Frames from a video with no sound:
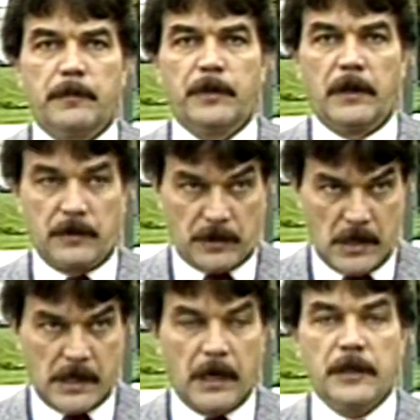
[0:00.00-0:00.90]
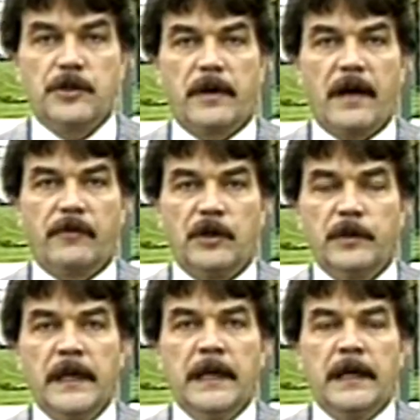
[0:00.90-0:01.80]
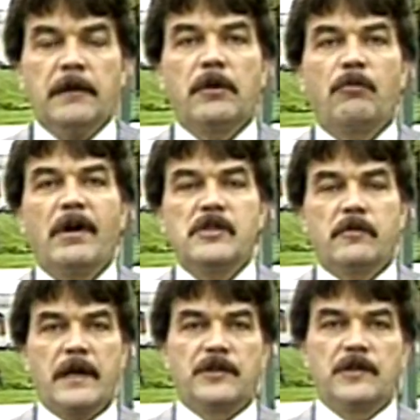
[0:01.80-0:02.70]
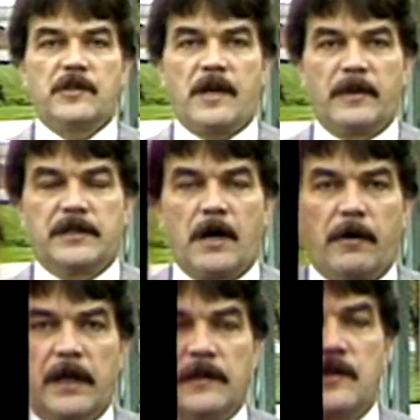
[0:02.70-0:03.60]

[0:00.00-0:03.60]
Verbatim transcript: appears along Archer Avenue here at Resurrection Cemetery in